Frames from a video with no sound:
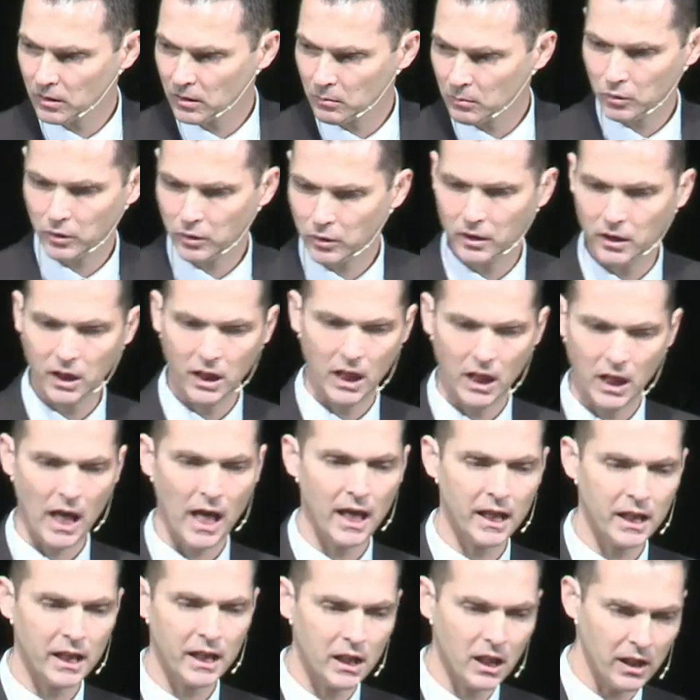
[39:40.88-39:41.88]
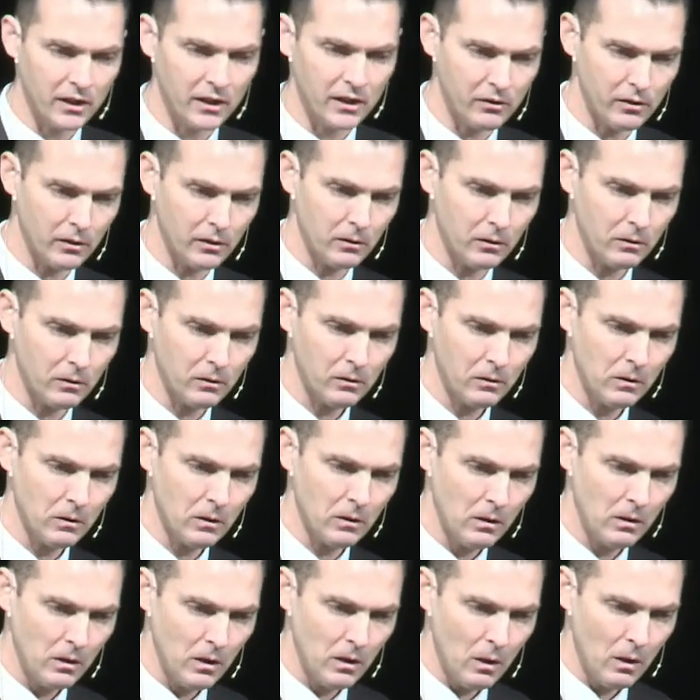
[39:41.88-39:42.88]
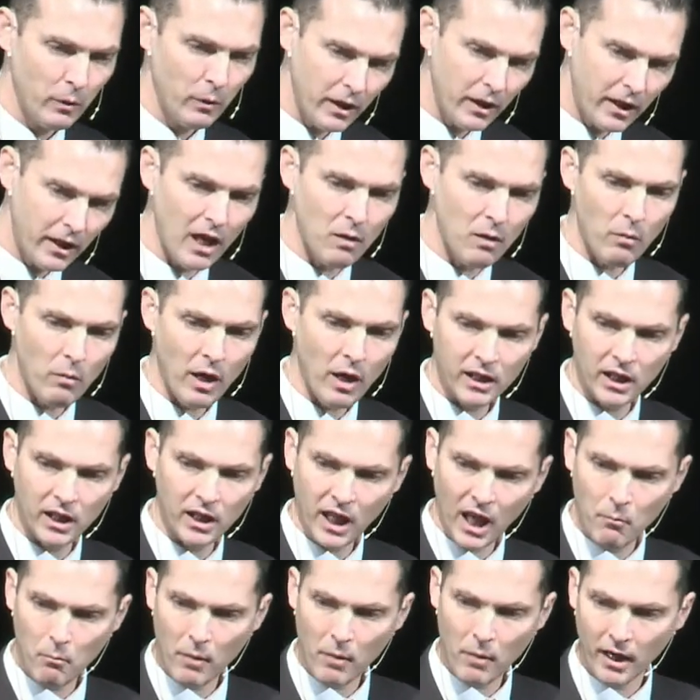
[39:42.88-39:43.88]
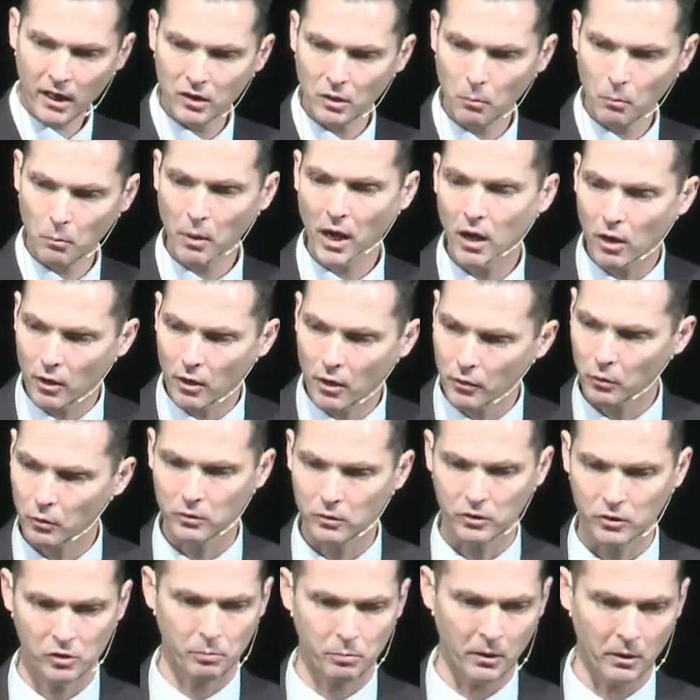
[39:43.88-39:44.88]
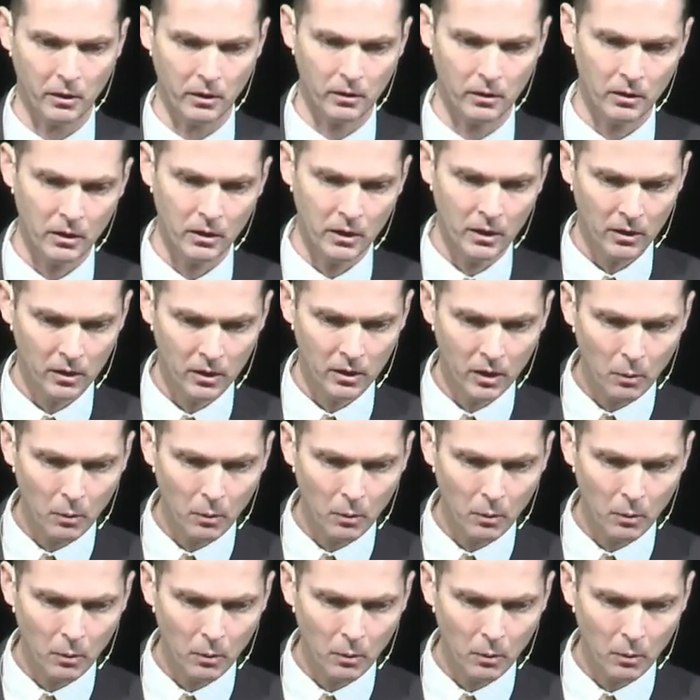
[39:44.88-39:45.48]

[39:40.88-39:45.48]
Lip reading: and praying and agonizing. And when he came back in the power of the Holy Spirit. The